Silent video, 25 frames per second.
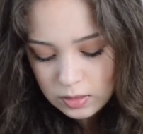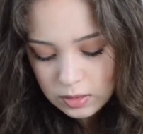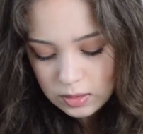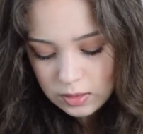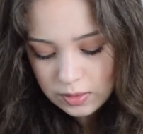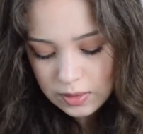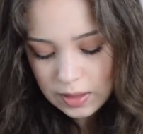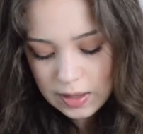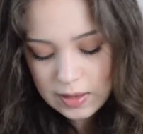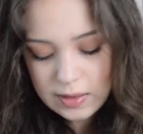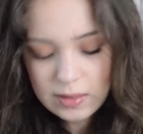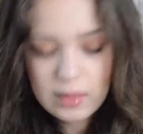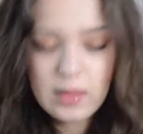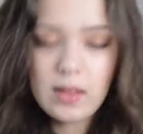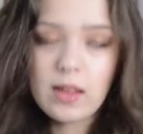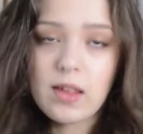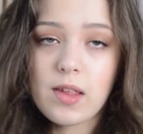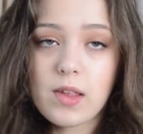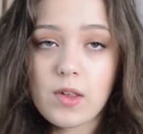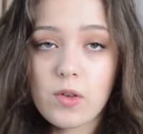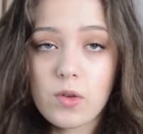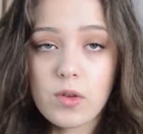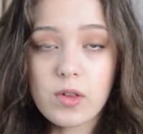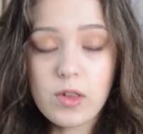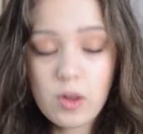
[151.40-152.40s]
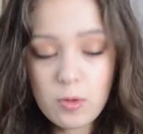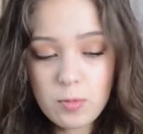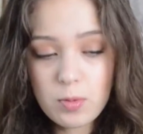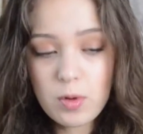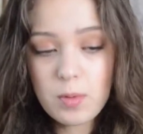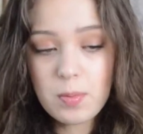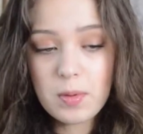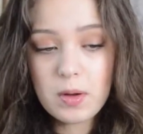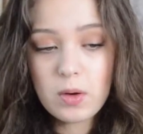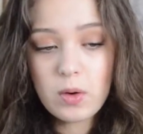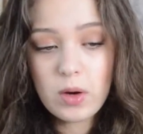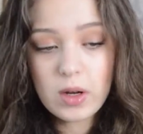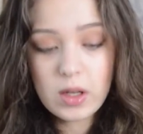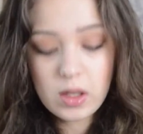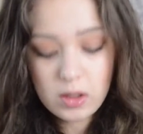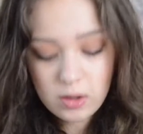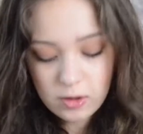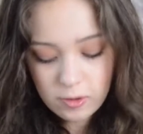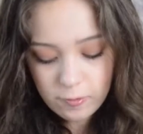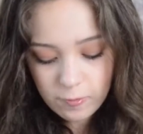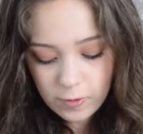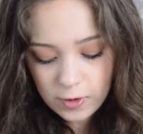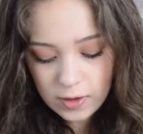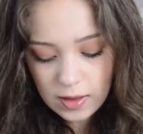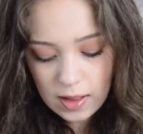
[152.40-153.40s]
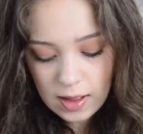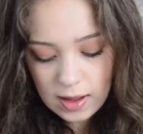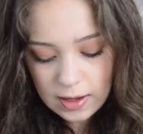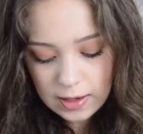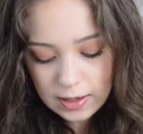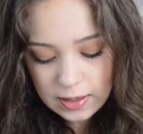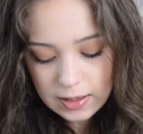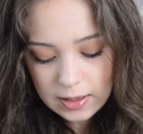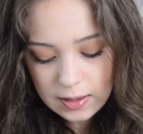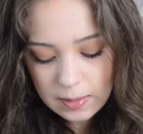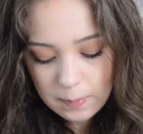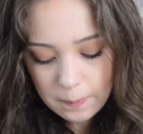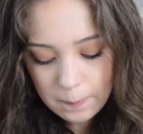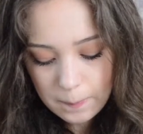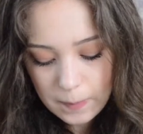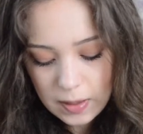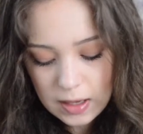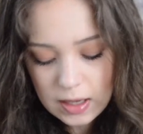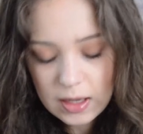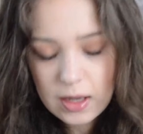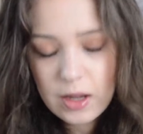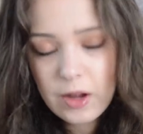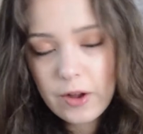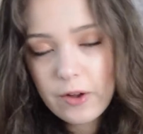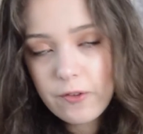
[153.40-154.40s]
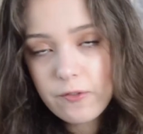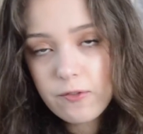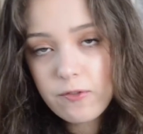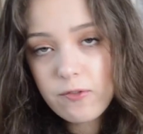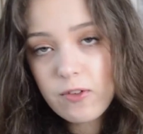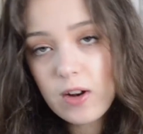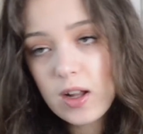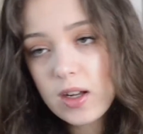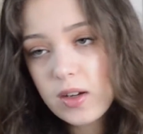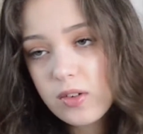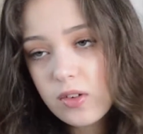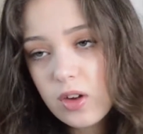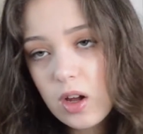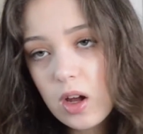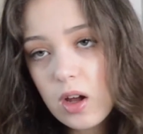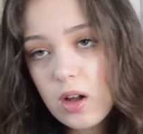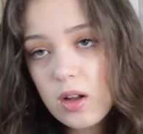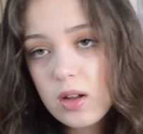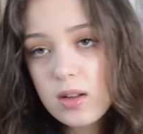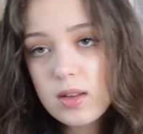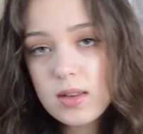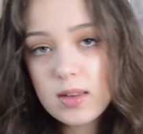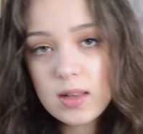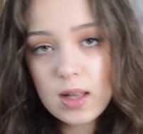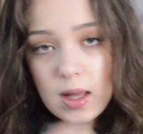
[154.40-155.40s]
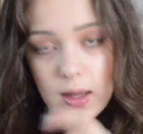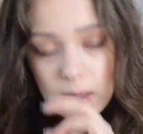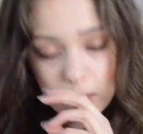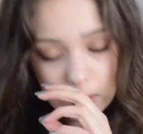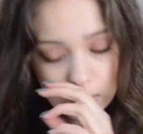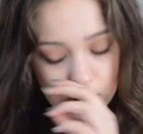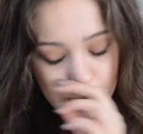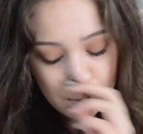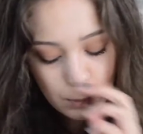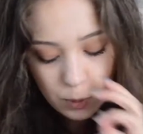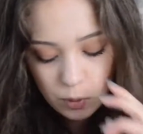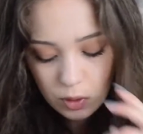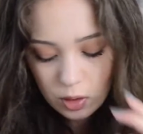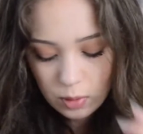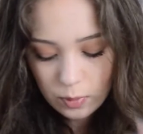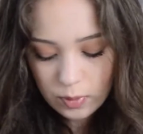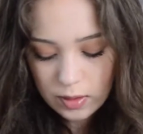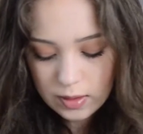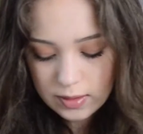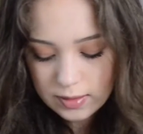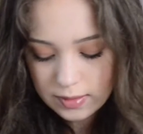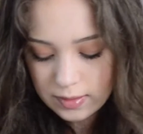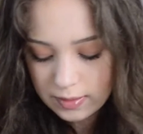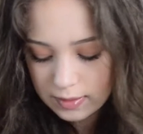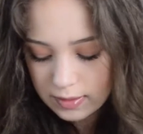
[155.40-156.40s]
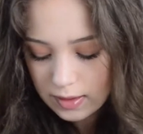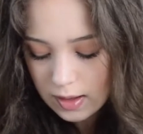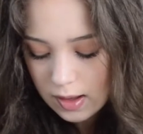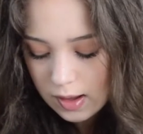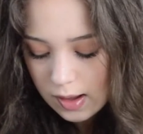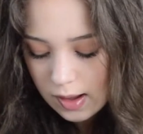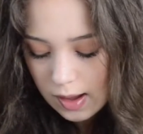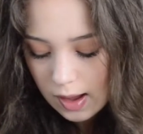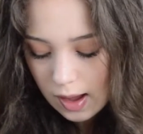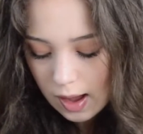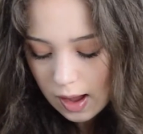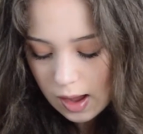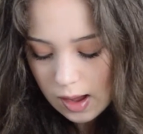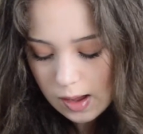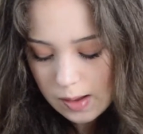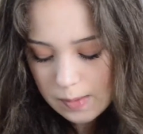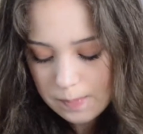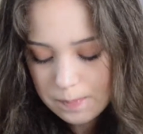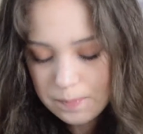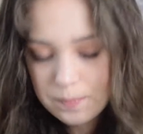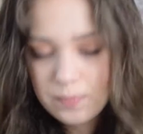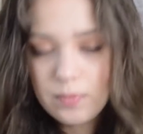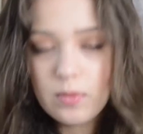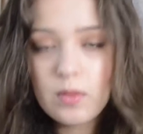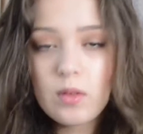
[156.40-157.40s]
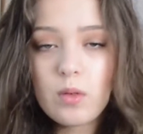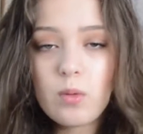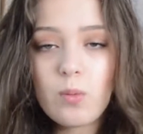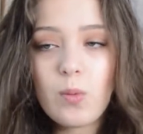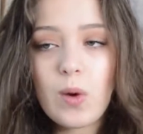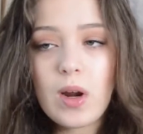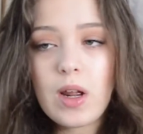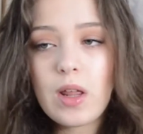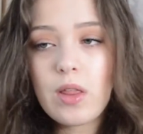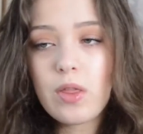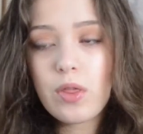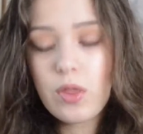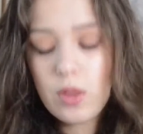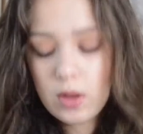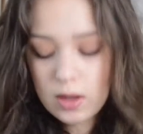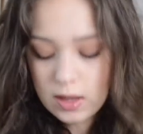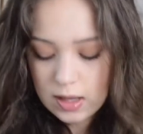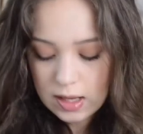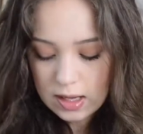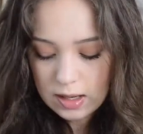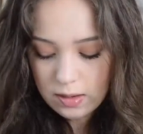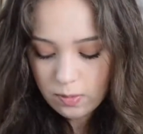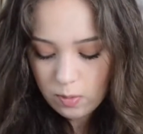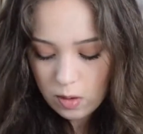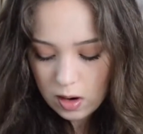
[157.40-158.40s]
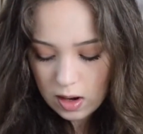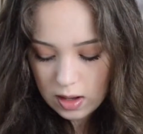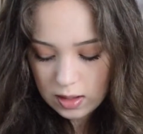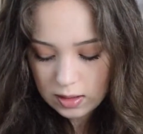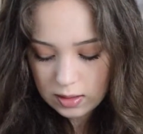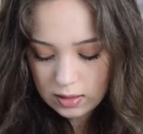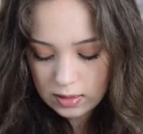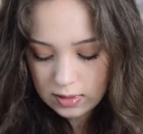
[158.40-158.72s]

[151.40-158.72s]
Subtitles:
then this is also probably quite useful. I make flashcards, like smaller ones, with keywords.